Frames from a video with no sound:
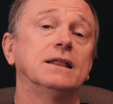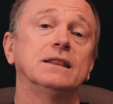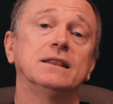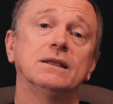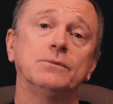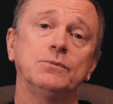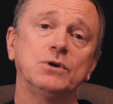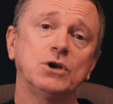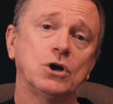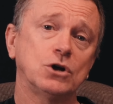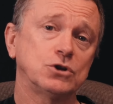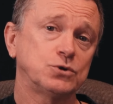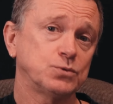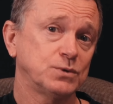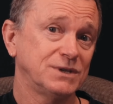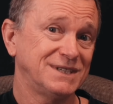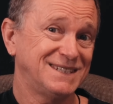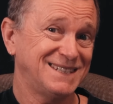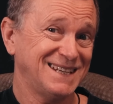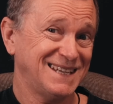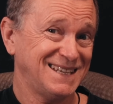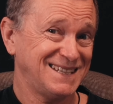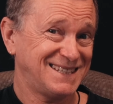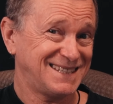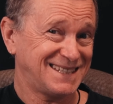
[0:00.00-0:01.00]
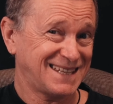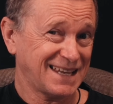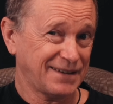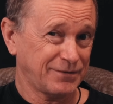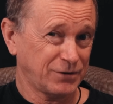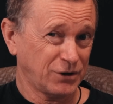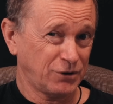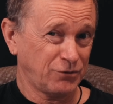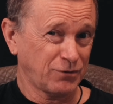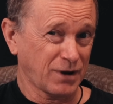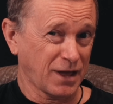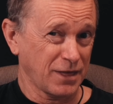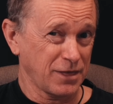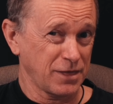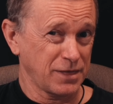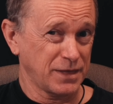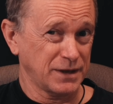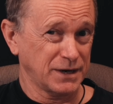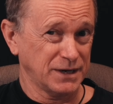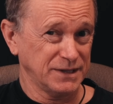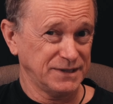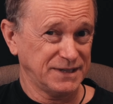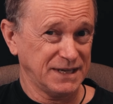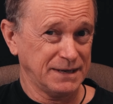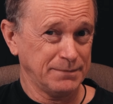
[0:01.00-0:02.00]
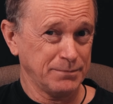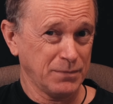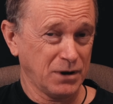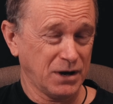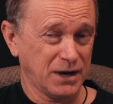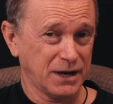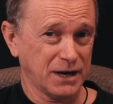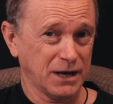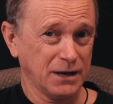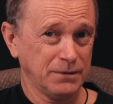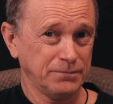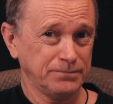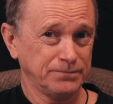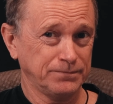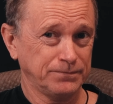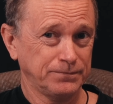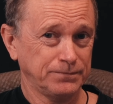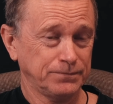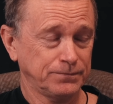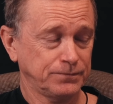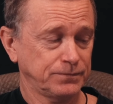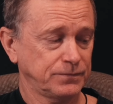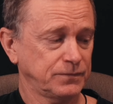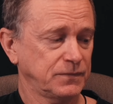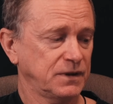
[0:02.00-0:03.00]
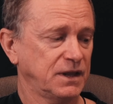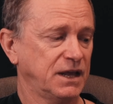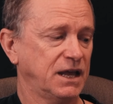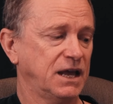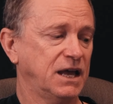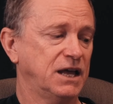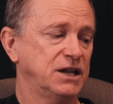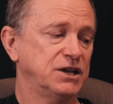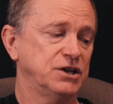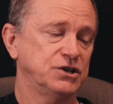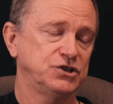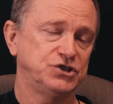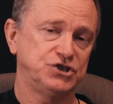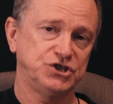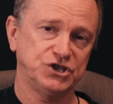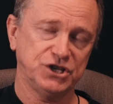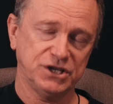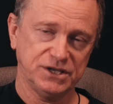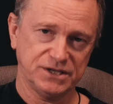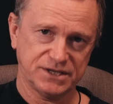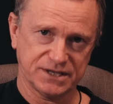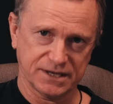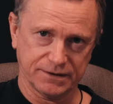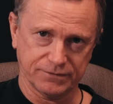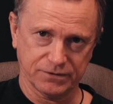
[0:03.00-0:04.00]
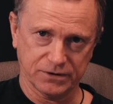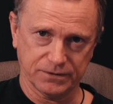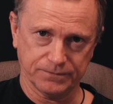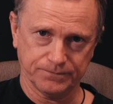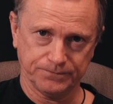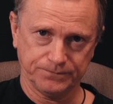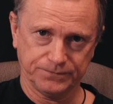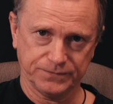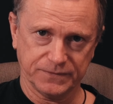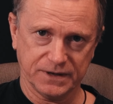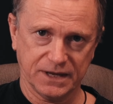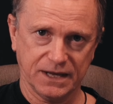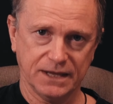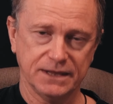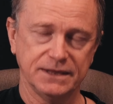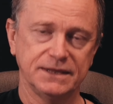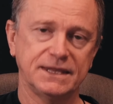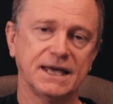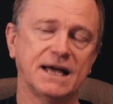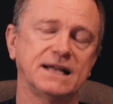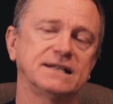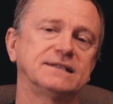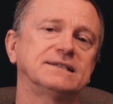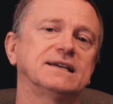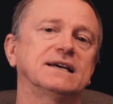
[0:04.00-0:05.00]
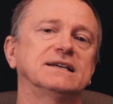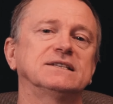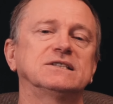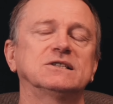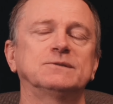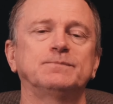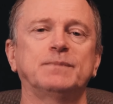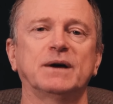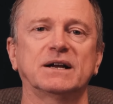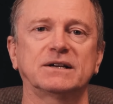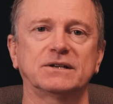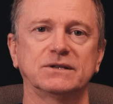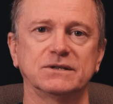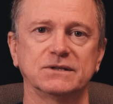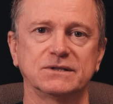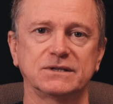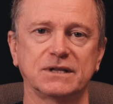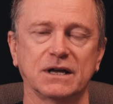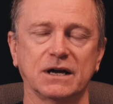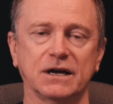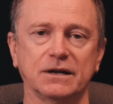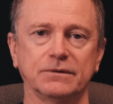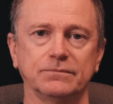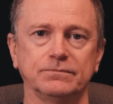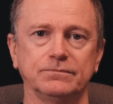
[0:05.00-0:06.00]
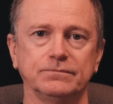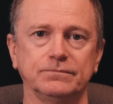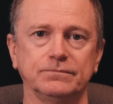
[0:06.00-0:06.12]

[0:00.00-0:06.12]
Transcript: Then we go to a D7 rather than a D minor and a G7. And that takes us back to the start.